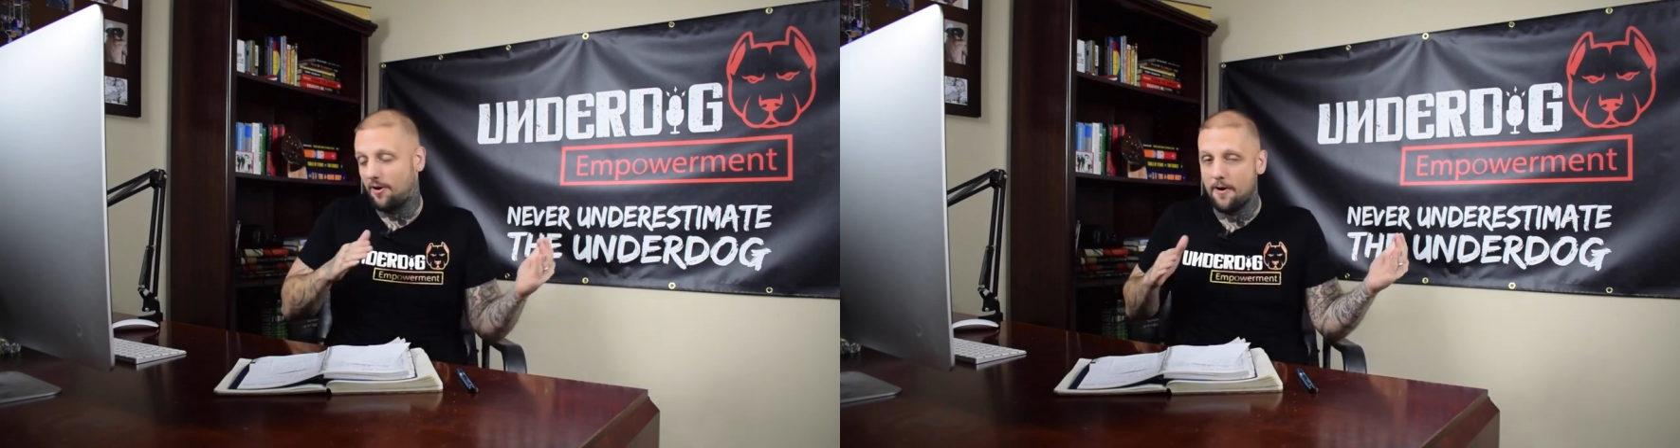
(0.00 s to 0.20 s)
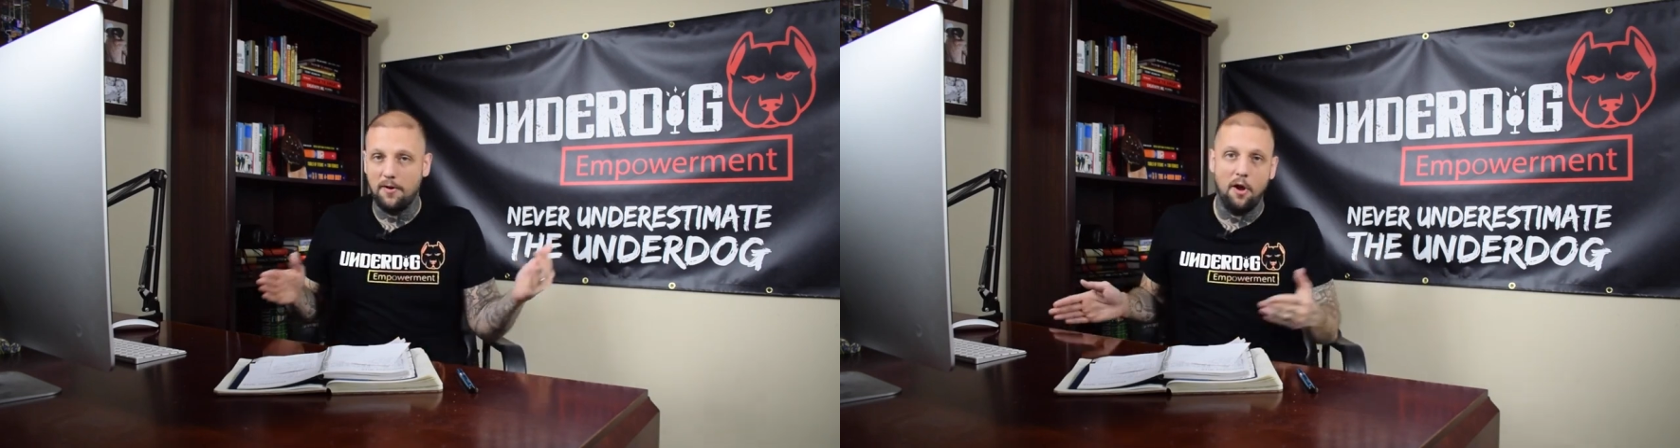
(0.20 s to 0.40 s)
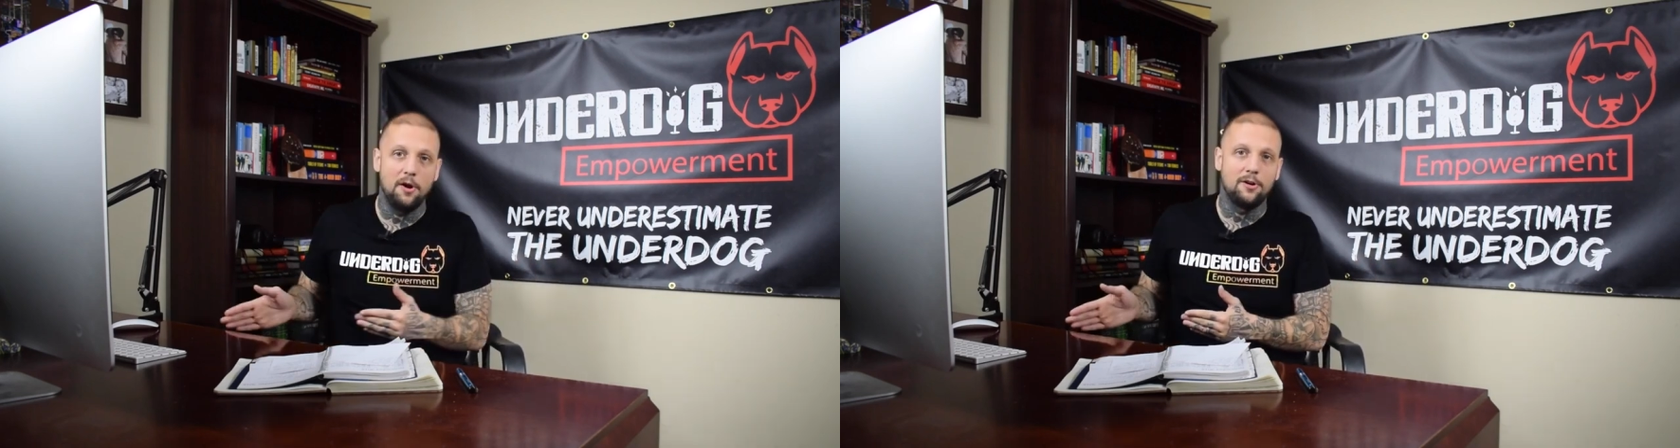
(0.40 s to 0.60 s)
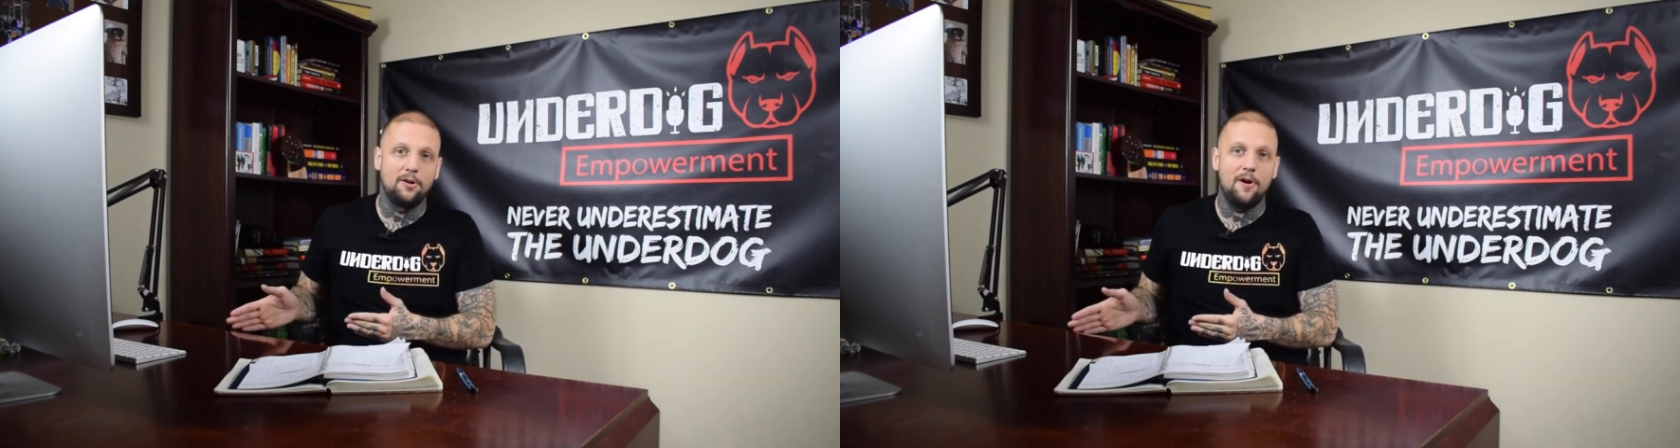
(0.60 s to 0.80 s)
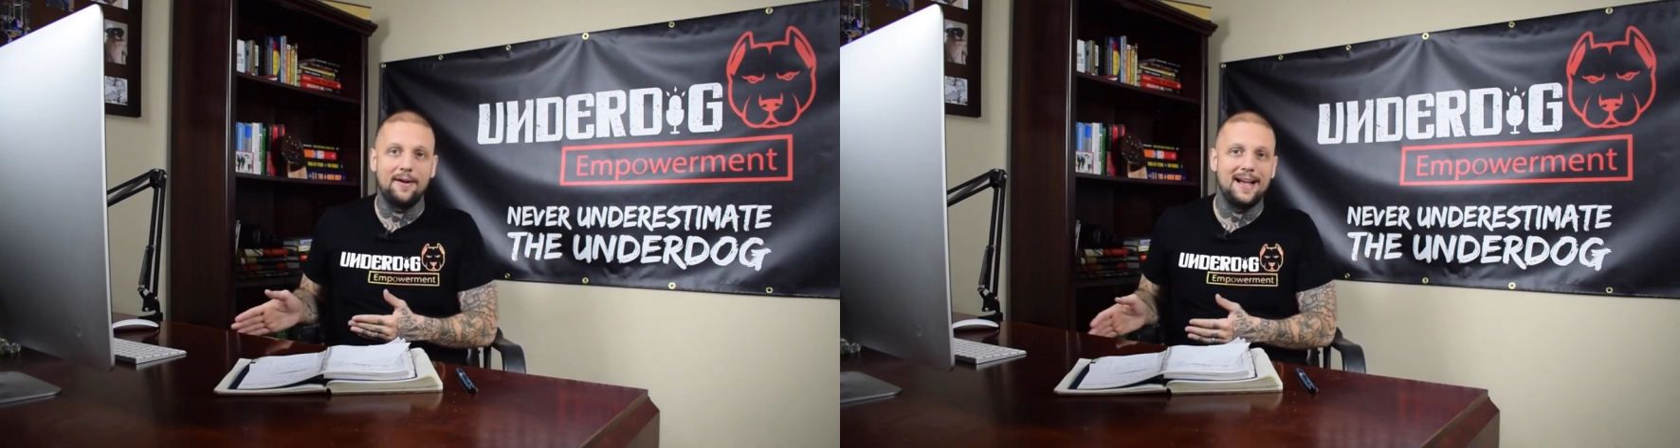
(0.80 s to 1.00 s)
turned
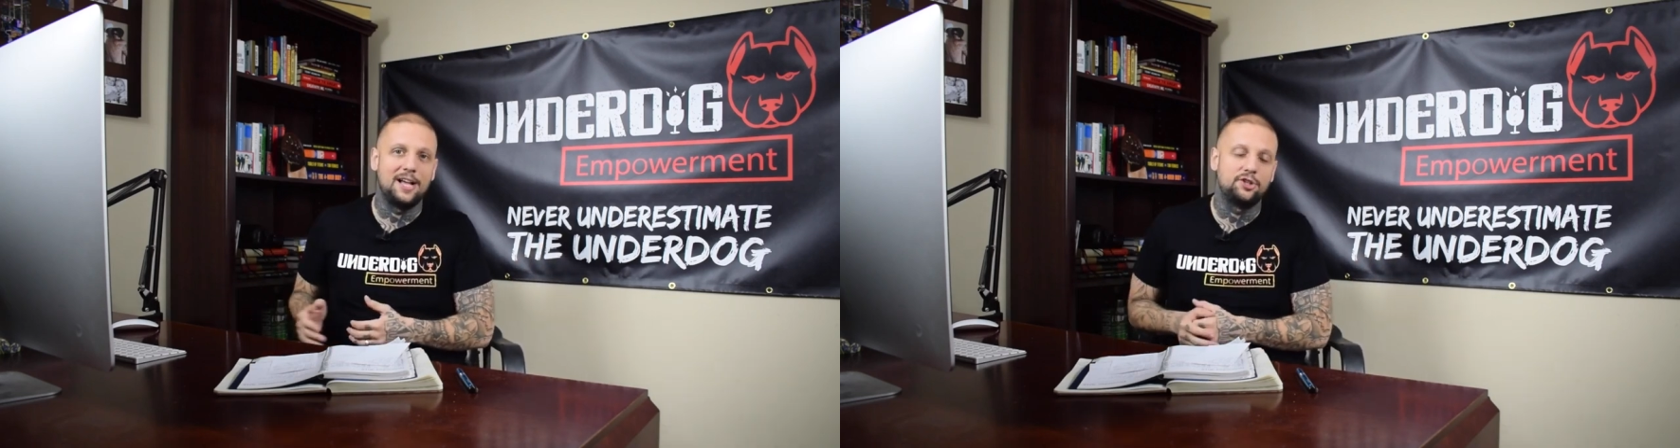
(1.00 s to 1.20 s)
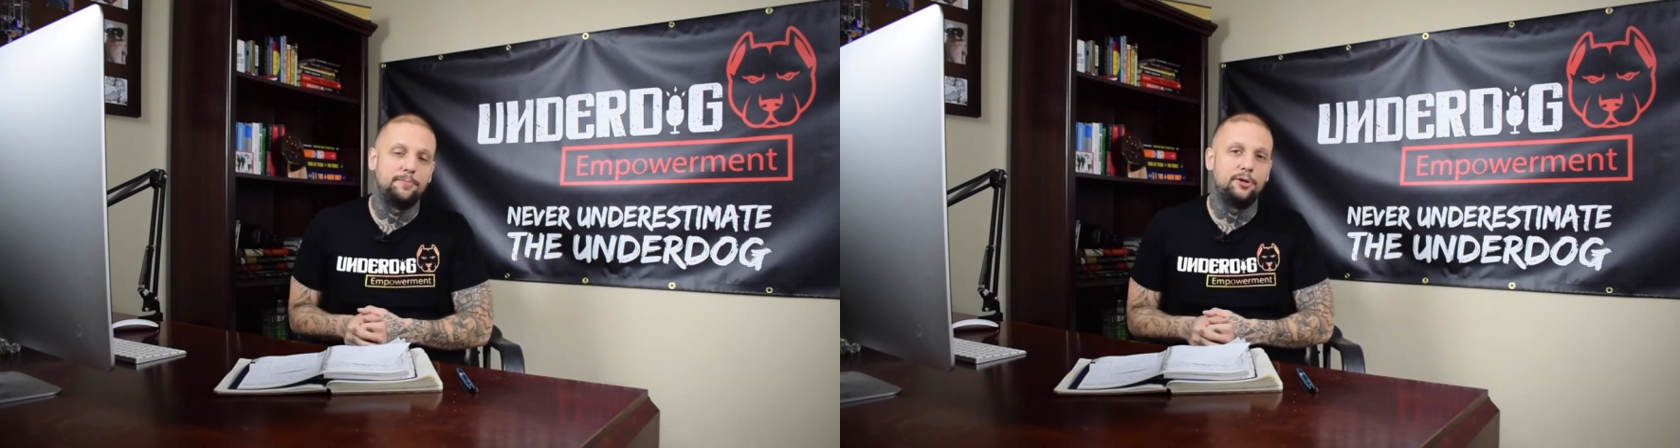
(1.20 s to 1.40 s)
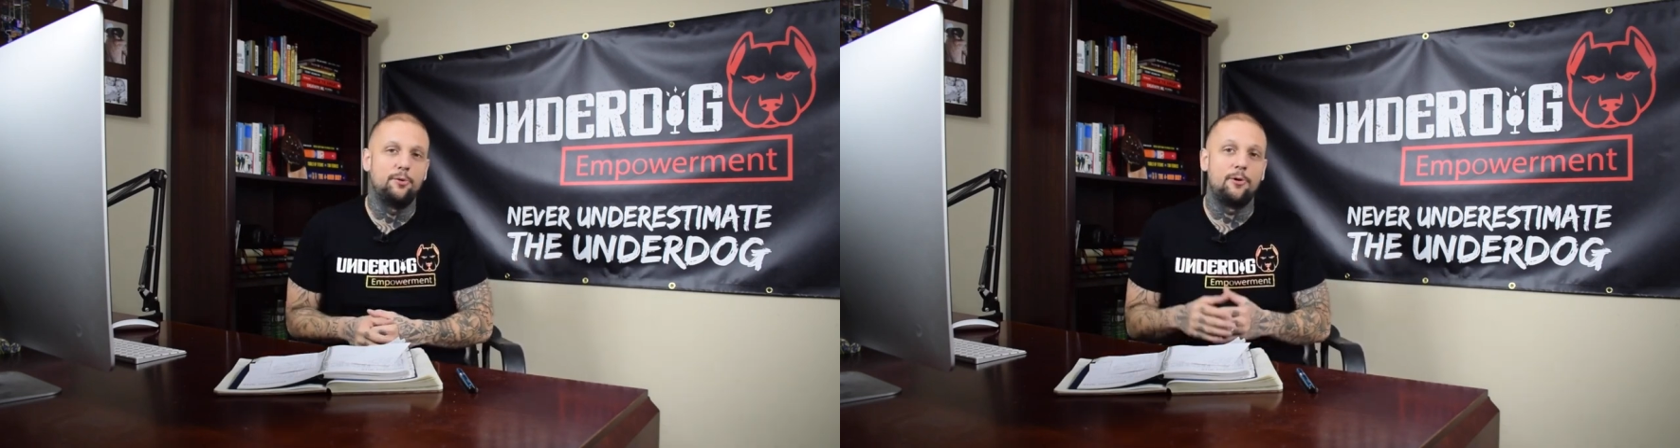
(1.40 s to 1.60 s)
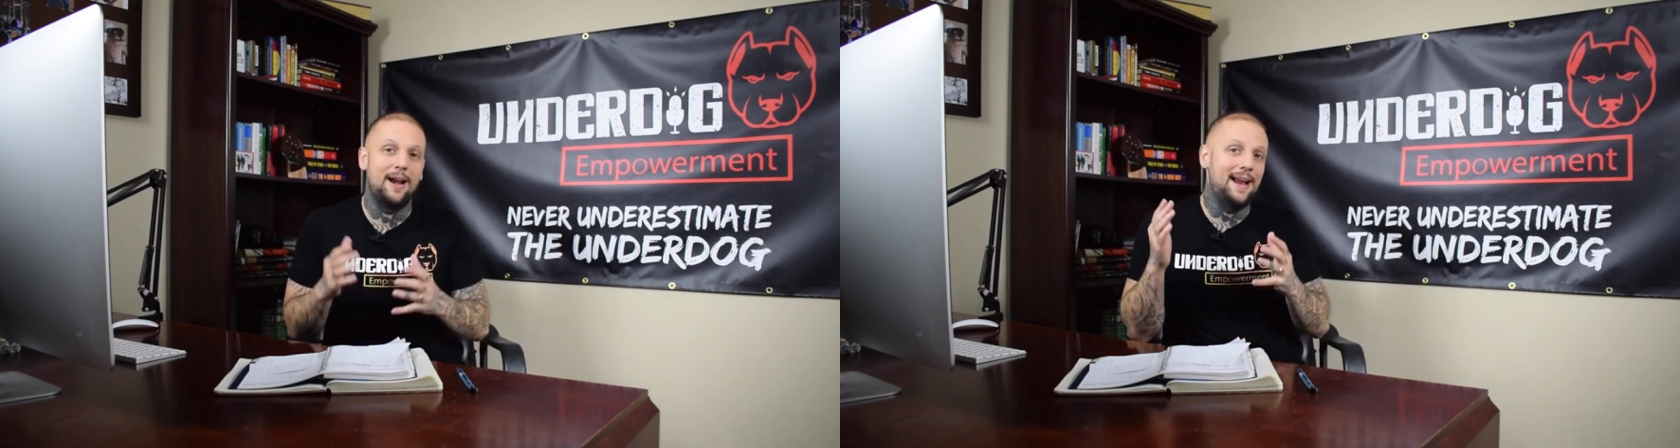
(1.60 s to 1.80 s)
underdog entrepreneur